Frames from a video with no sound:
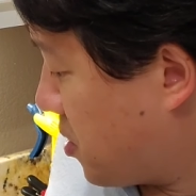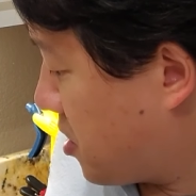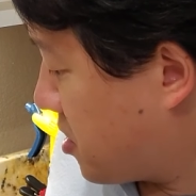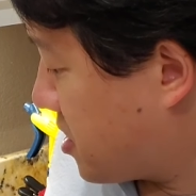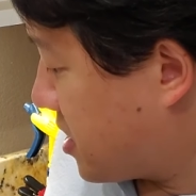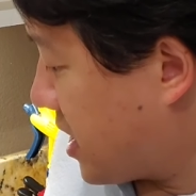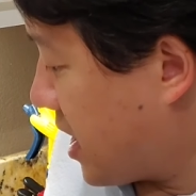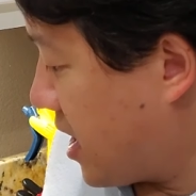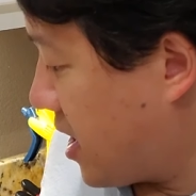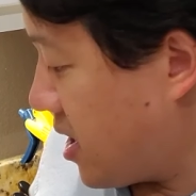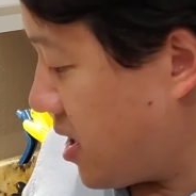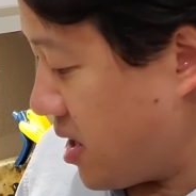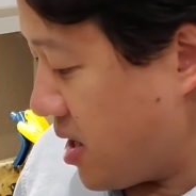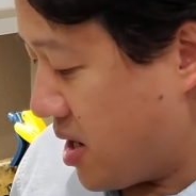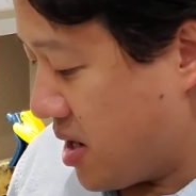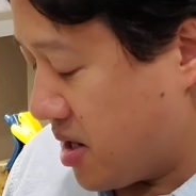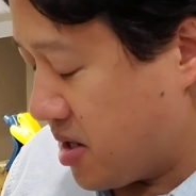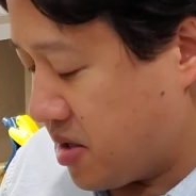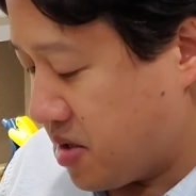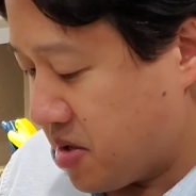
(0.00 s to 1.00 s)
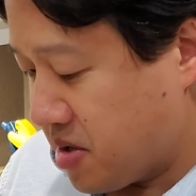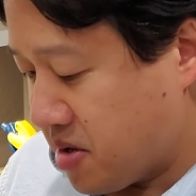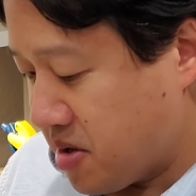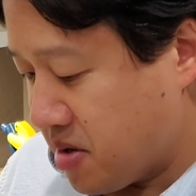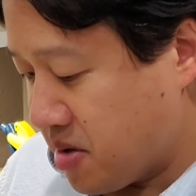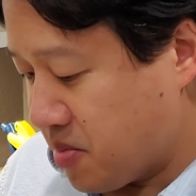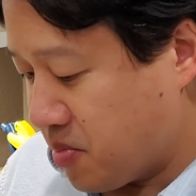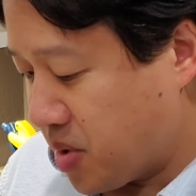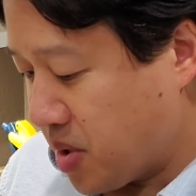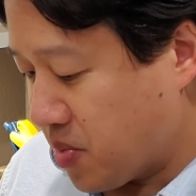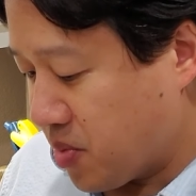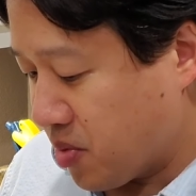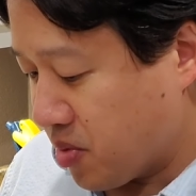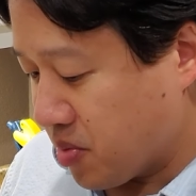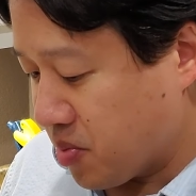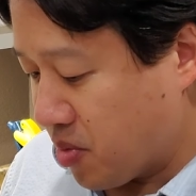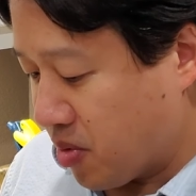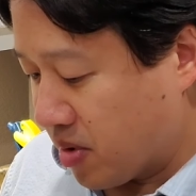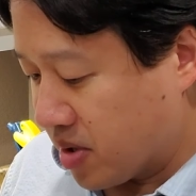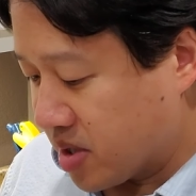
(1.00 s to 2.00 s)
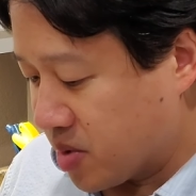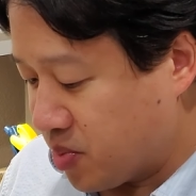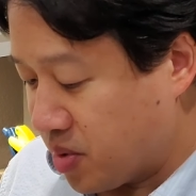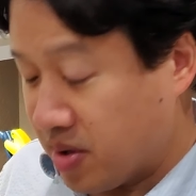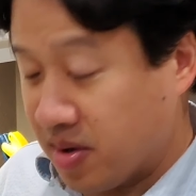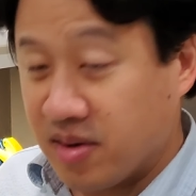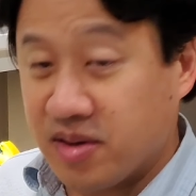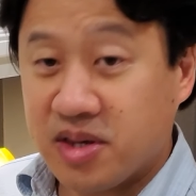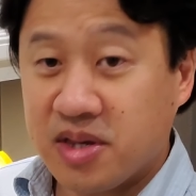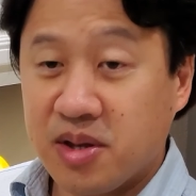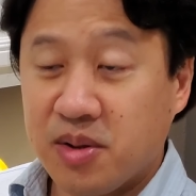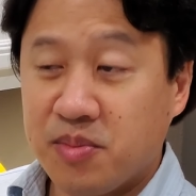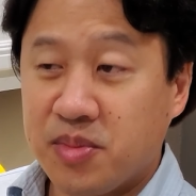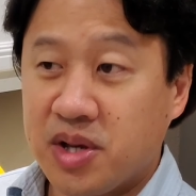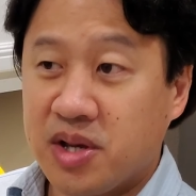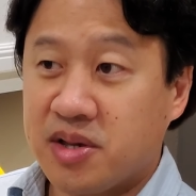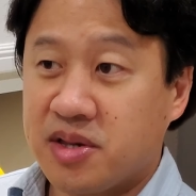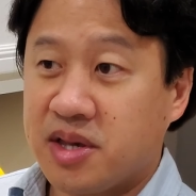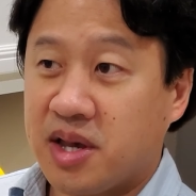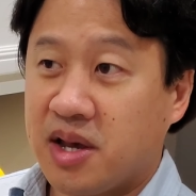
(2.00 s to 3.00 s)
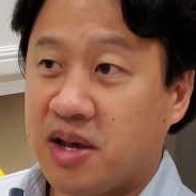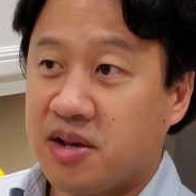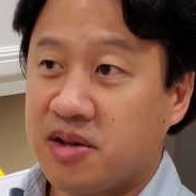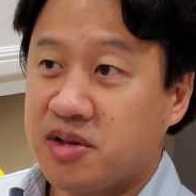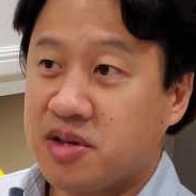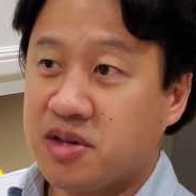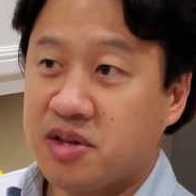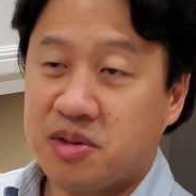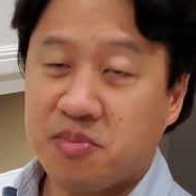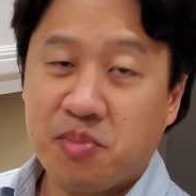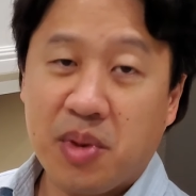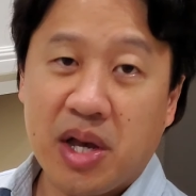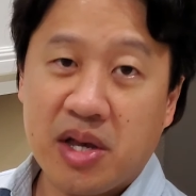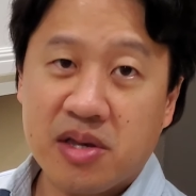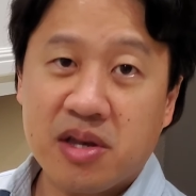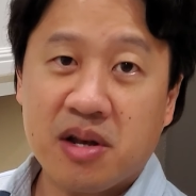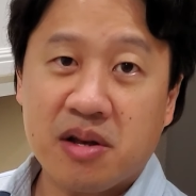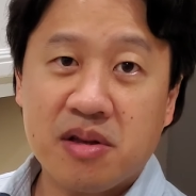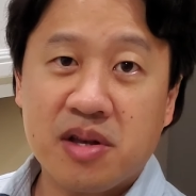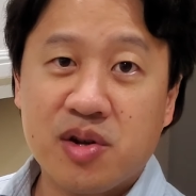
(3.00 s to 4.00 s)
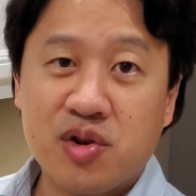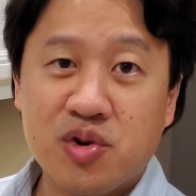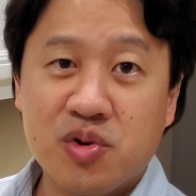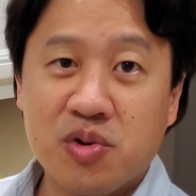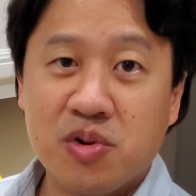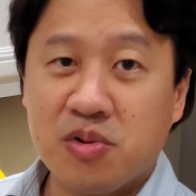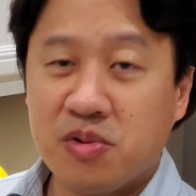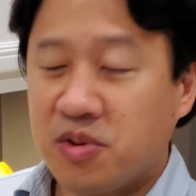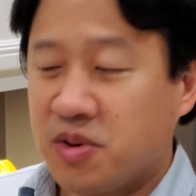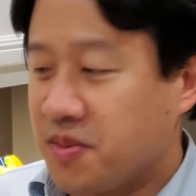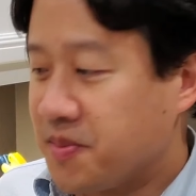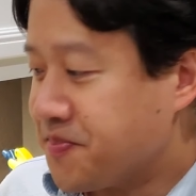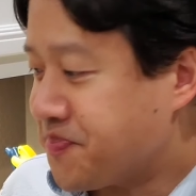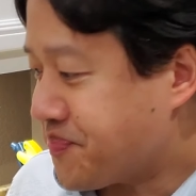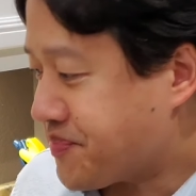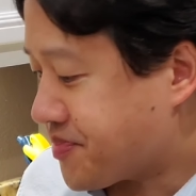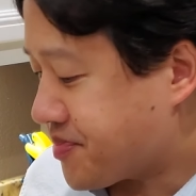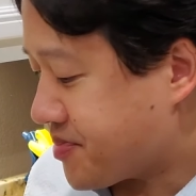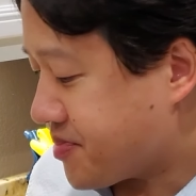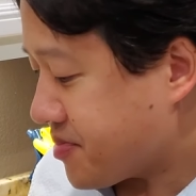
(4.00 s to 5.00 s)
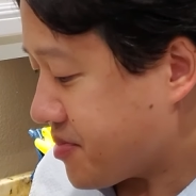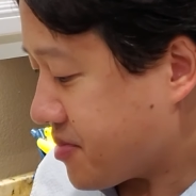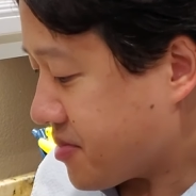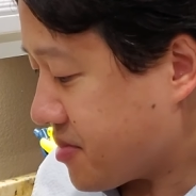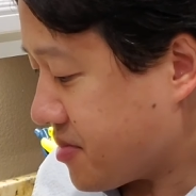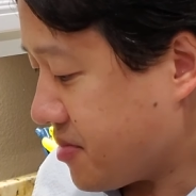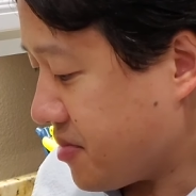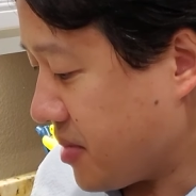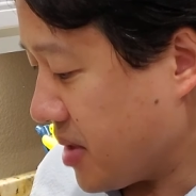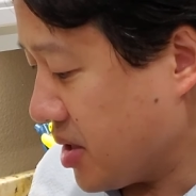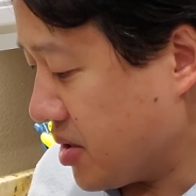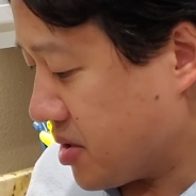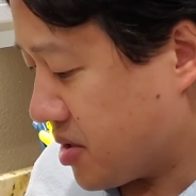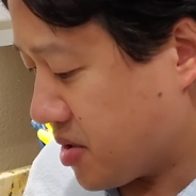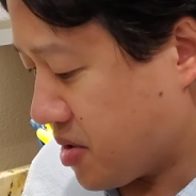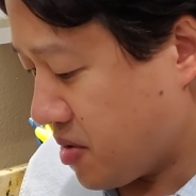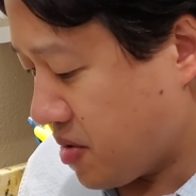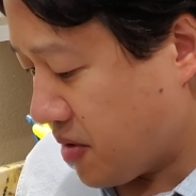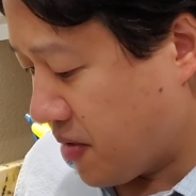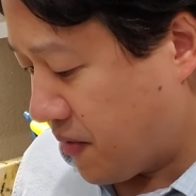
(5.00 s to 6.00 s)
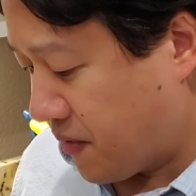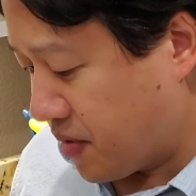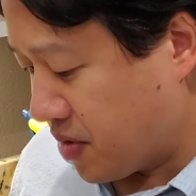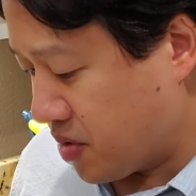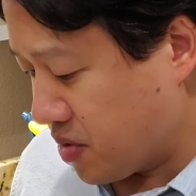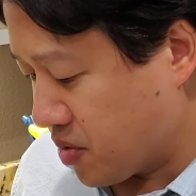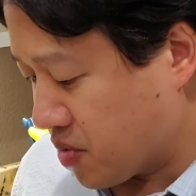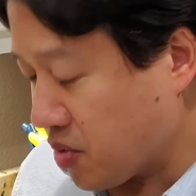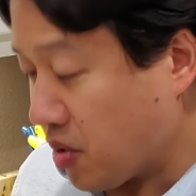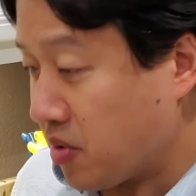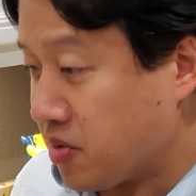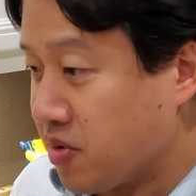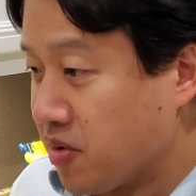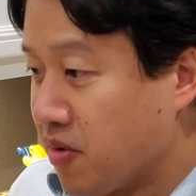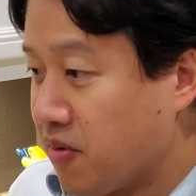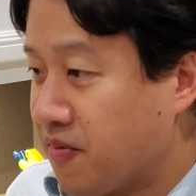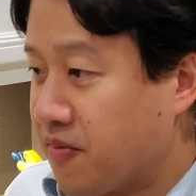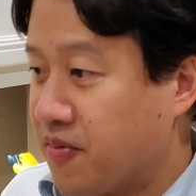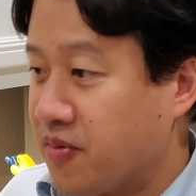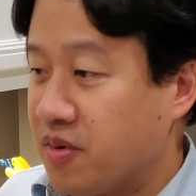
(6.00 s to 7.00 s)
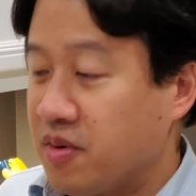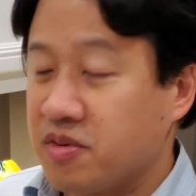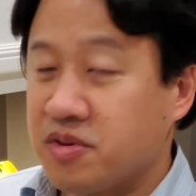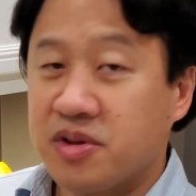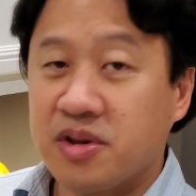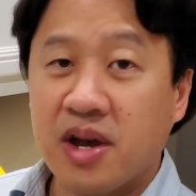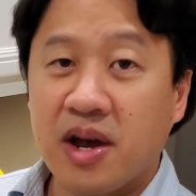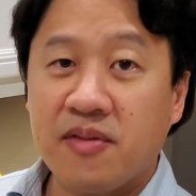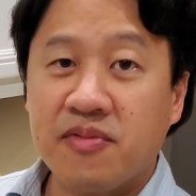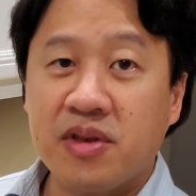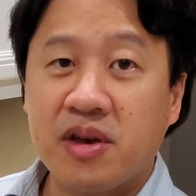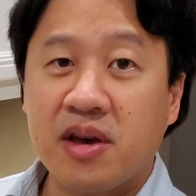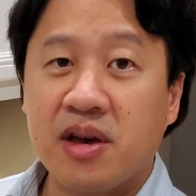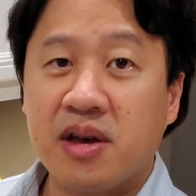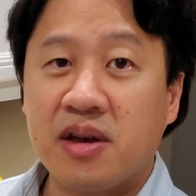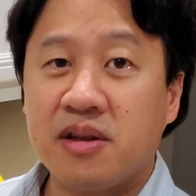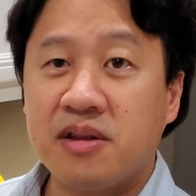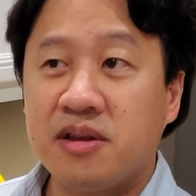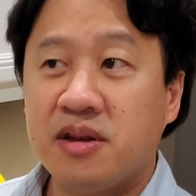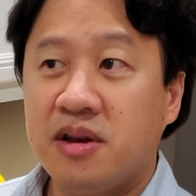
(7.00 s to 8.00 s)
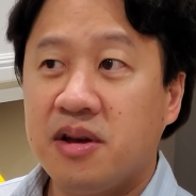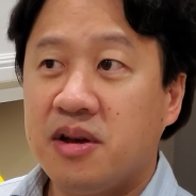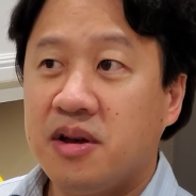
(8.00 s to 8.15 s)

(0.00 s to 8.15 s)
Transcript: say and people with more experience than me say is basically true. So if you grow your own fruits, you have that